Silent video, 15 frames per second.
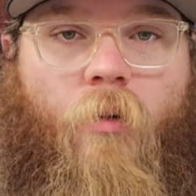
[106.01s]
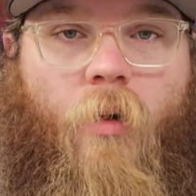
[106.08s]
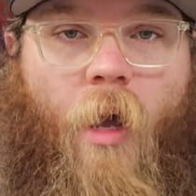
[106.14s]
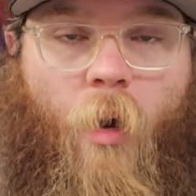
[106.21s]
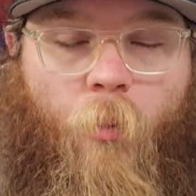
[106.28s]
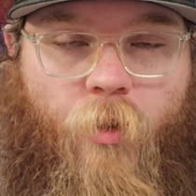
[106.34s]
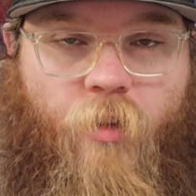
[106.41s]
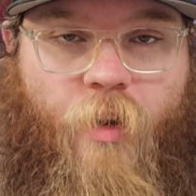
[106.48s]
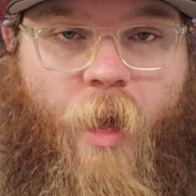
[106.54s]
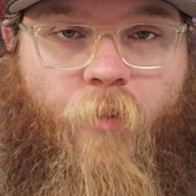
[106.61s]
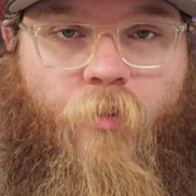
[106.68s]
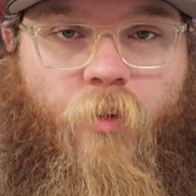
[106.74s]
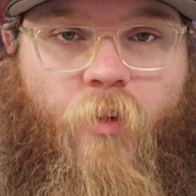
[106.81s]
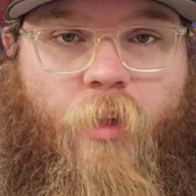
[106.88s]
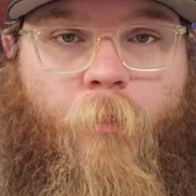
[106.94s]
I would
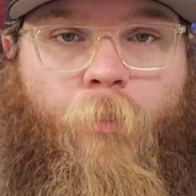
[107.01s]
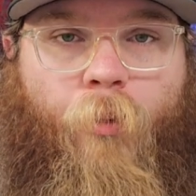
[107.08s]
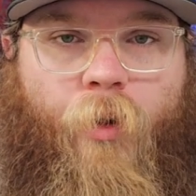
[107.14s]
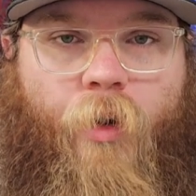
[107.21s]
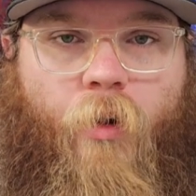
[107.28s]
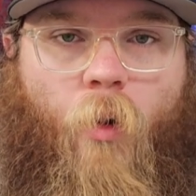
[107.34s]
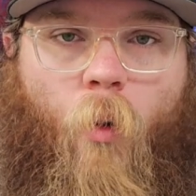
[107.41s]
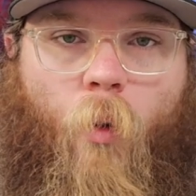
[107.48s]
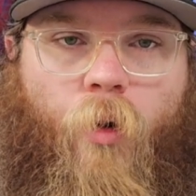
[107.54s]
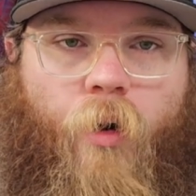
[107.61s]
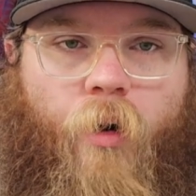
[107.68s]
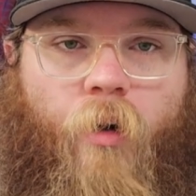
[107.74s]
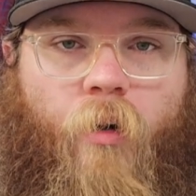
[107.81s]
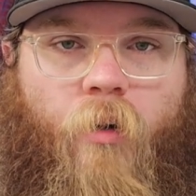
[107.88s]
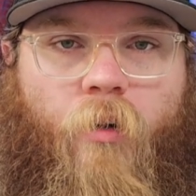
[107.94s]
definitely
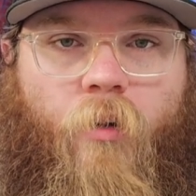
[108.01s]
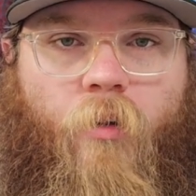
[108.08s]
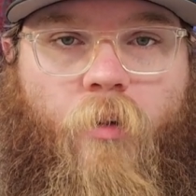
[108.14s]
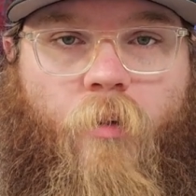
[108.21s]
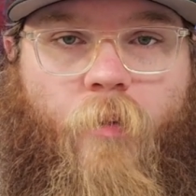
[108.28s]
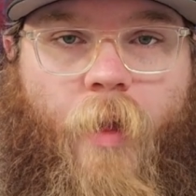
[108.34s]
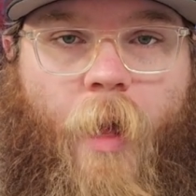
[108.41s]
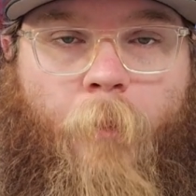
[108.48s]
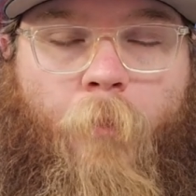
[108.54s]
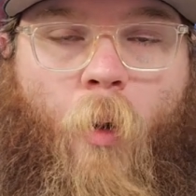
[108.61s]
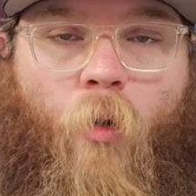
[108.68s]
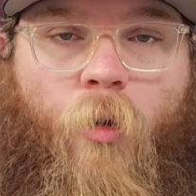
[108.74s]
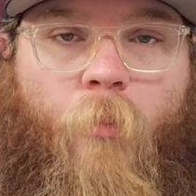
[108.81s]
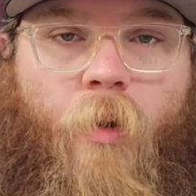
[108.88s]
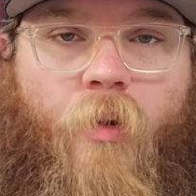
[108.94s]
pre-order that
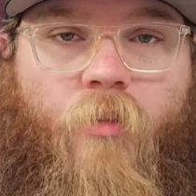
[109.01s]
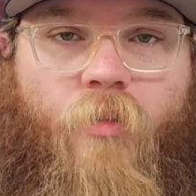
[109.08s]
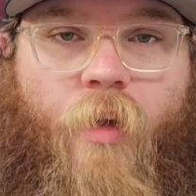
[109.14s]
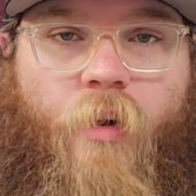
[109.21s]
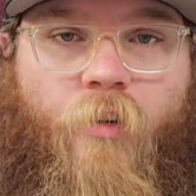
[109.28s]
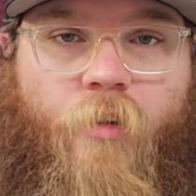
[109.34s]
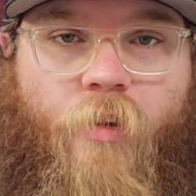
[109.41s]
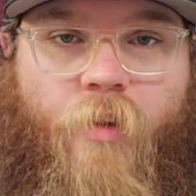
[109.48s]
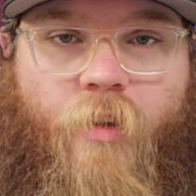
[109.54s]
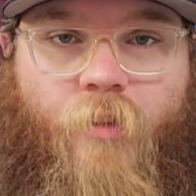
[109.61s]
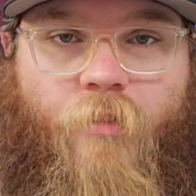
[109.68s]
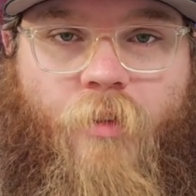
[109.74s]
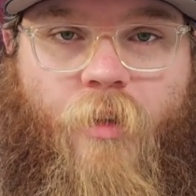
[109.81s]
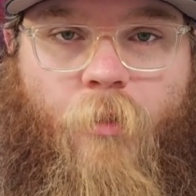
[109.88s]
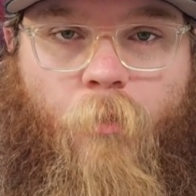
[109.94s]
Pokemon Center
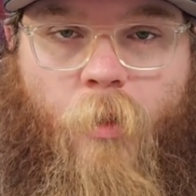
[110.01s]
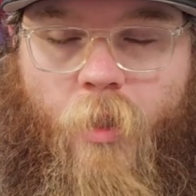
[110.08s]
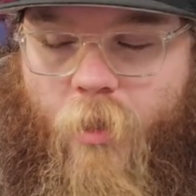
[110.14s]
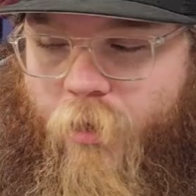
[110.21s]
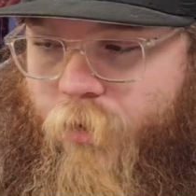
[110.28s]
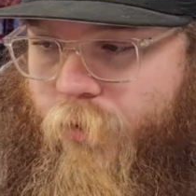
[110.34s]
ETB.